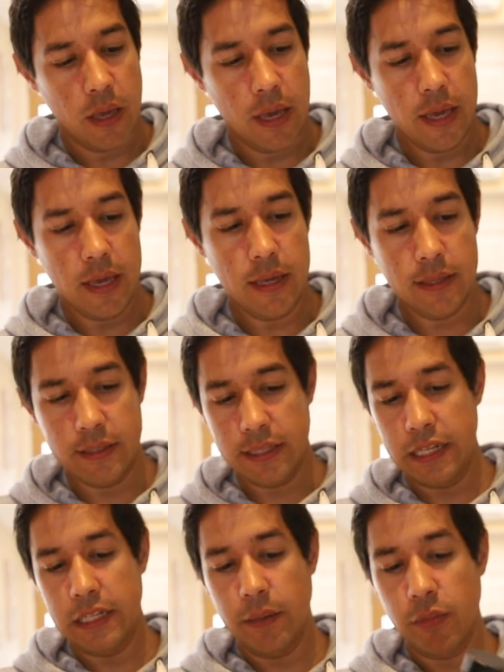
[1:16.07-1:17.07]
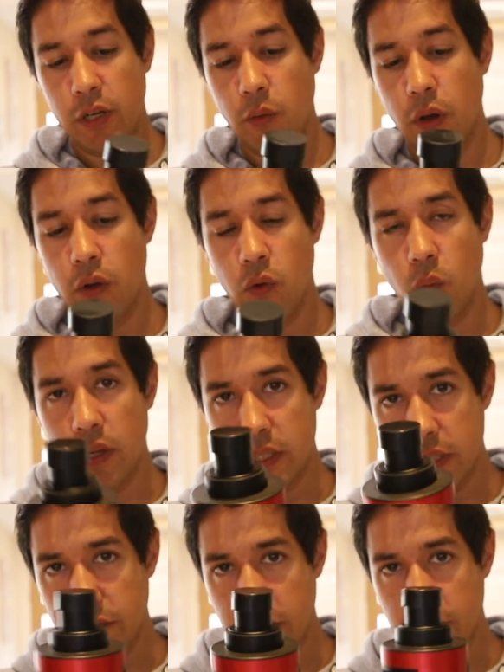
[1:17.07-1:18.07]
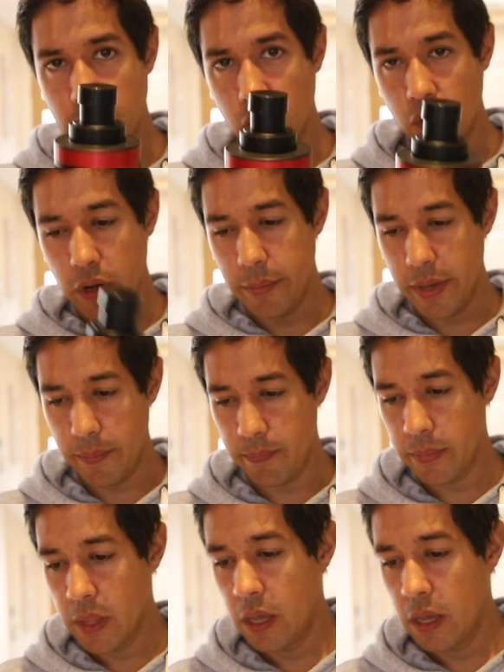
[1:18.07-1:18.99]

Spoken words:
a ZWO 174mm.